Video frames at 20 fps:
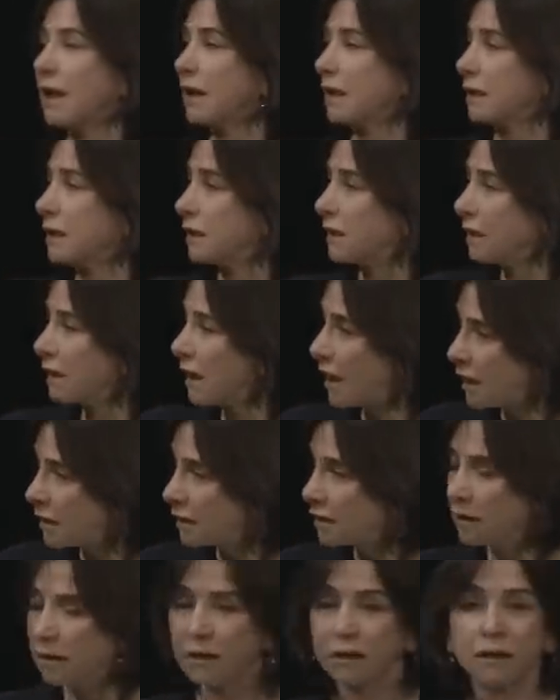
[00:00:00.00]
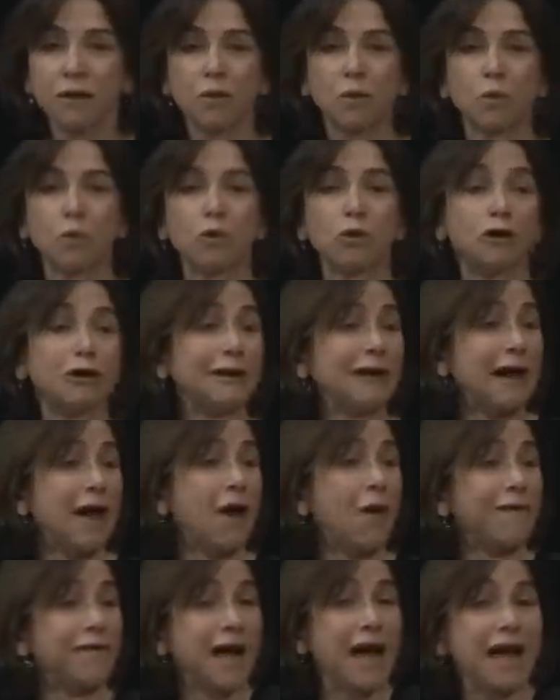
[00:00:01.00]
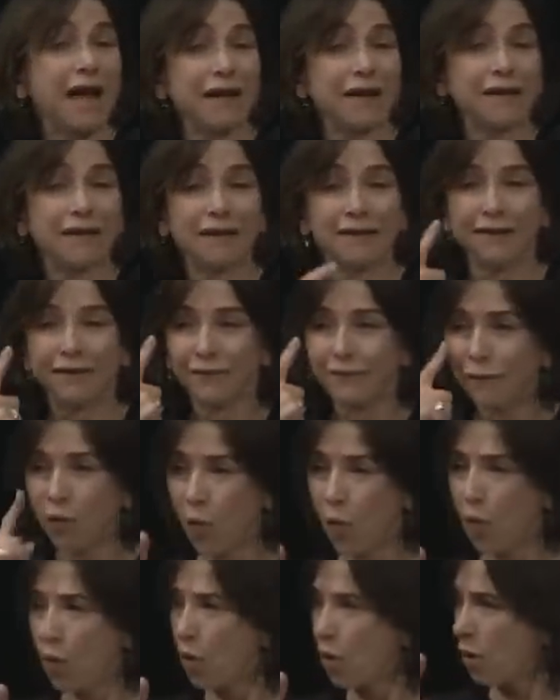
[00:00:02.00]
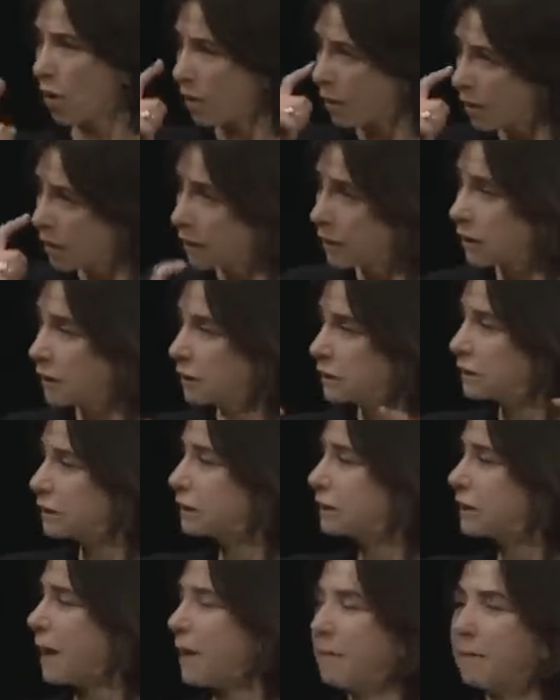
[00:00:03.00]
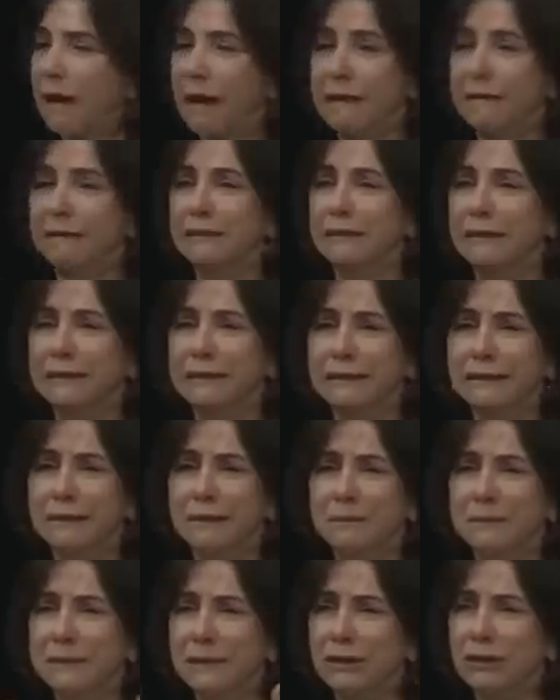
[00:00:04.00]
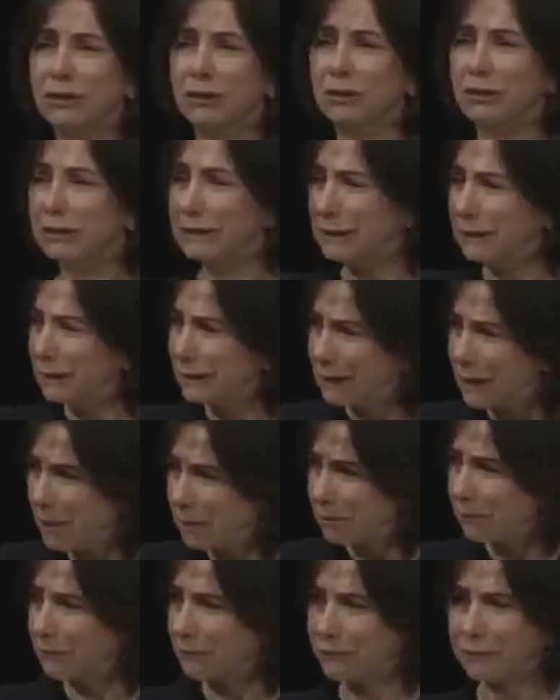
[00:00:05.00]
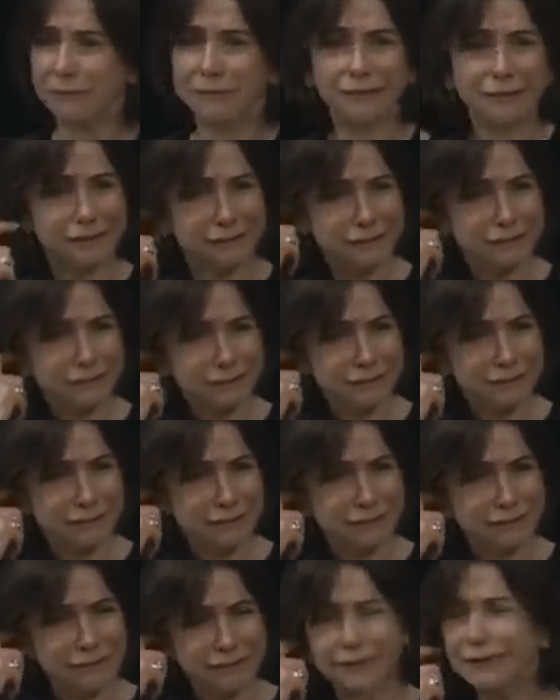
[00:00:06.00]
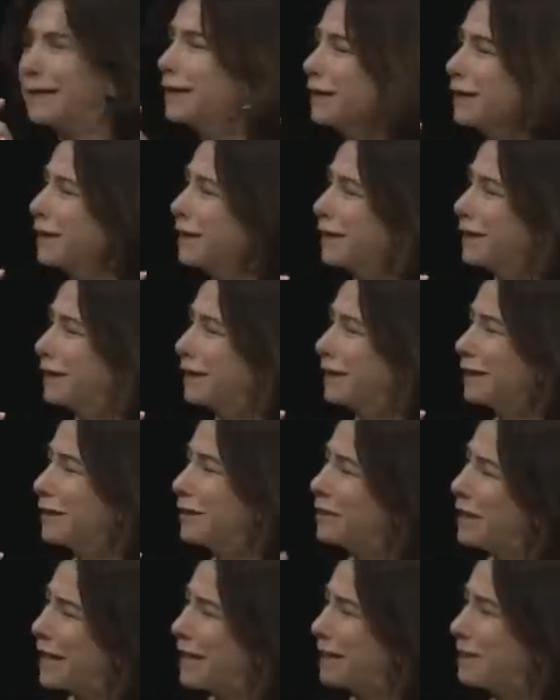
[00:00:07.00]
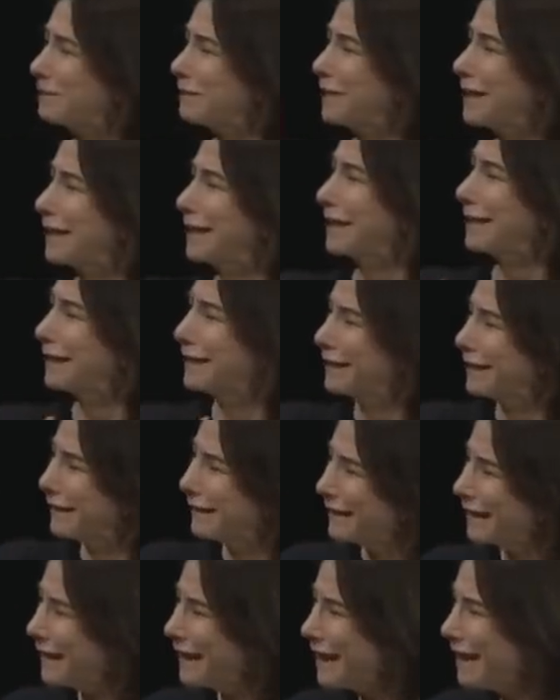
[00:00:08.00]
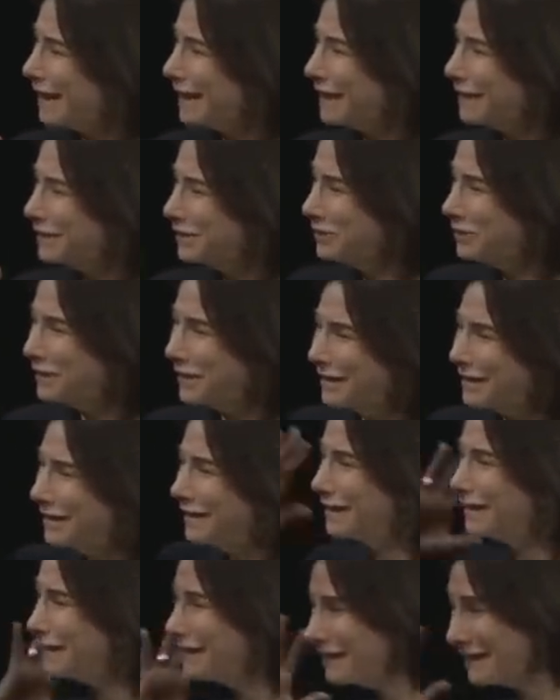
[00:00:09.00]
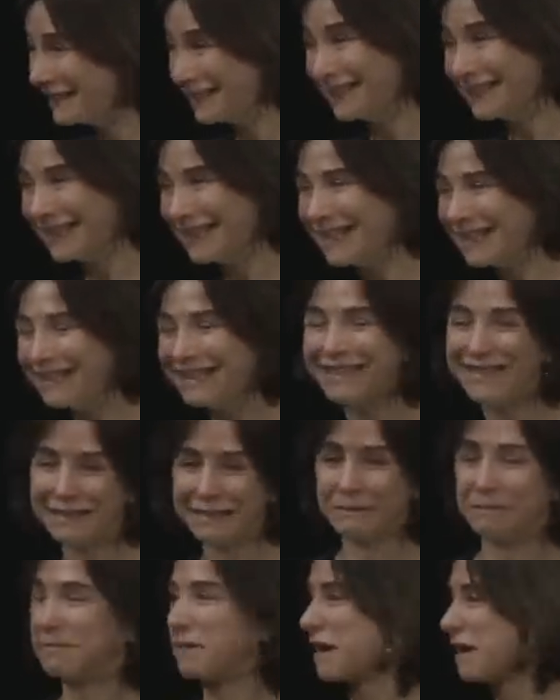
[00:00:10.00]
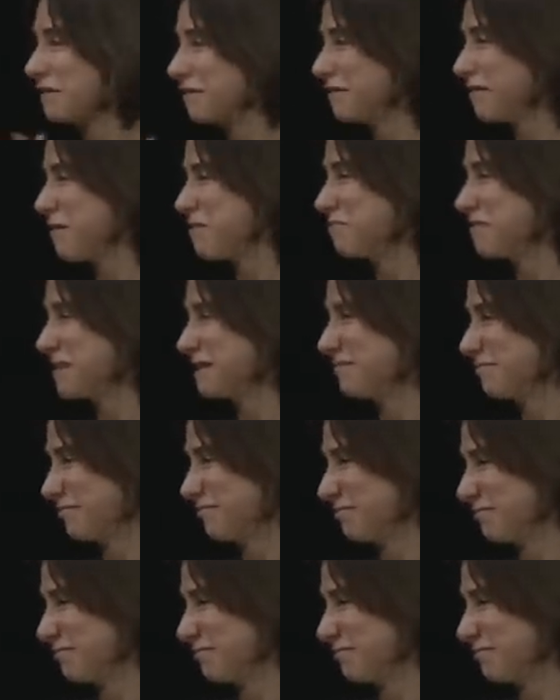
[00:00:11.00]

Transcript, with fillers: we have become isolated again as a community. We're fighting again for recognition, the same as we did before. The same issues are coming uh, with our community again. And, and I feel like this is what we dealt with in